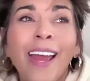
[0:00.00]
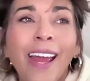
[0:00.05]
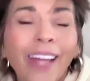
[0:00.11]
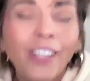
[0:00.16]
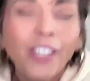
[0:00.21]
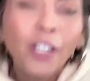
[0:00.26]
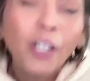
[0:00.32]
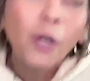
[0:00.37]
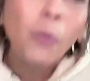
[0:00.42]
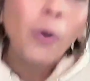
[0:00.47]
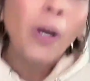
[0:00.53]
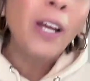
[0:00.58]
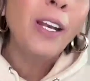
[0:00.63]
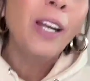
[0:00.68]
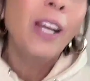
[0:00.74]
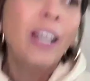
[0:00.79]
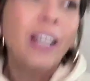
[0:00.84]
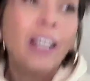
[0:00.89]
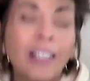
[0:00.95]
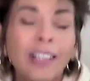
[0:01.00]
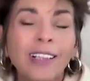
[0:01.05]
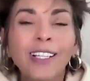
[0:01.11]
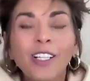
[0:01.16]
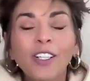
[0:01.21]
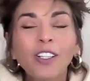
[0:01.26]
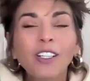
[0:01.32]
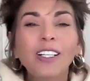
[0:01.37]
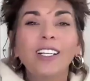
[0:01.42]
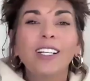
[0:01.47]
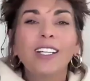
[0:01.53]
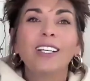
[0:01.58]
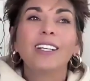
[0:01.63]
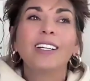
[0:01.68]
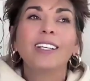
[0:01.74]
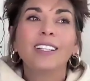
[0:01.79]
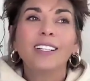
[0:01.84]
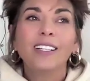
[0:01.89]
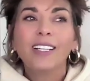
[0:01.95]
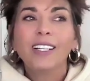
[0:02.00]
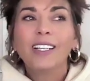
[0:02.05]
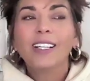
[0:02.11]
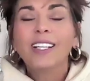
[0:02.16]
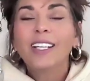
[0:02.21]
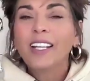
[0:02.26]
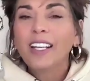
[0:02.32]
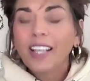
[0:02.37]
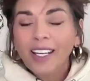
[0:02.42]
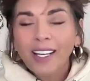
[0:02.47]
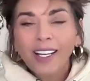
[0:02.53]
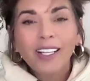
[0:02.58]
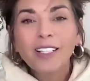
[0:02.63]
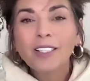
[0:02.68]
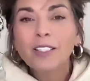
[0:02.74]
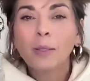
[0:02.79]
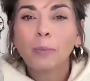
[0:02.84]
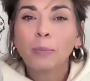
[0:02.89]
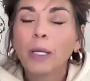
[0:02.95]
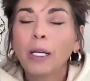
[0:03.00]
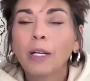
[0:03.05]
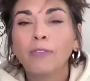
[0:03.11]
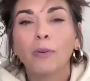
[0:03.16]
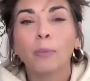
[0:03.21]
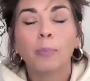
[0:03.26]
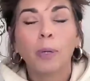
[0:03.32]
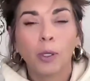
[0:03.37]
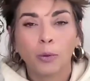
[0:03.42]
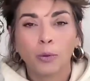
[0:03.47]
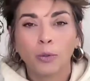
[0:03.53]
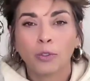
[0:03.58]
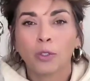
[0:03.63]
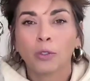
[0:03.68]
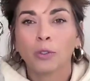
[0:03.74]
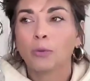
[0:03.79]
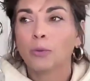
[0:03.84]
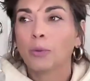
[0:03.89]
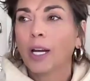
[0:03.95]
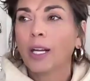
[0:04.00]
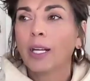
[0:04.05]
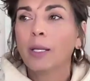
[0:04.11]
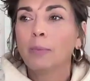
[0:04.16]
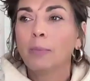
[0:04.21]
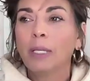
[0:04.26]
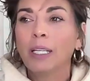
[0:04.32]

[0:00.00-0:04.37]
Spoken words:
And you know what? Clearly, he is a bit of a poser, right?